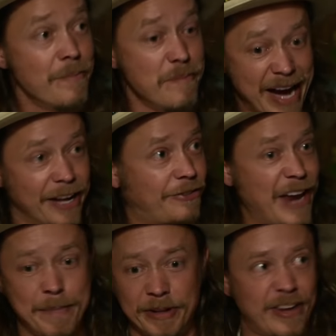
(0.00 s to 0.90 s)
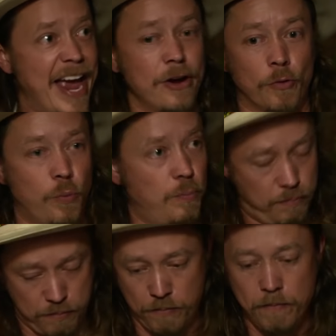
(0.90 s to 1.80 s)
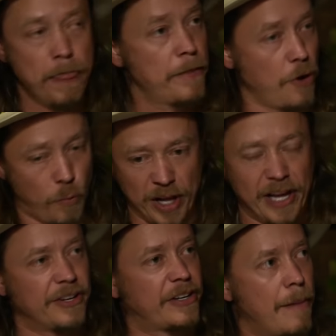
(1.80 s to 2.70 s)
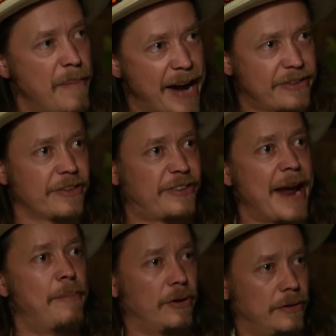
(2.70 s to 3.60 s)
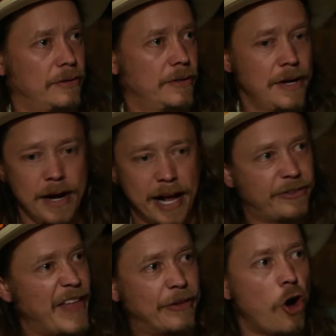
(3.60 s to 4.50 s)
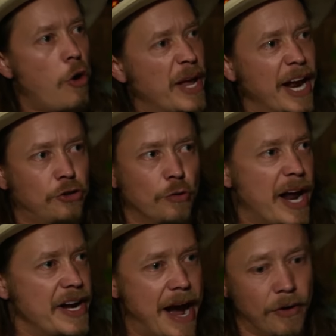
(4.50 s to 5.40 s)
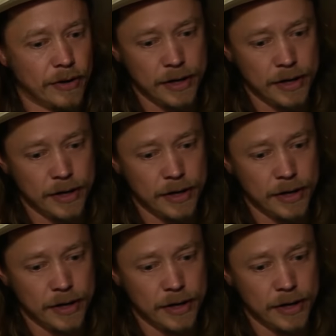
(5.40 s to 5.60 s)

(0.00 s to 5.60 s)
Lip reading: Make a statement saying you're willing to come back to the table. I said that's all we got to do right now.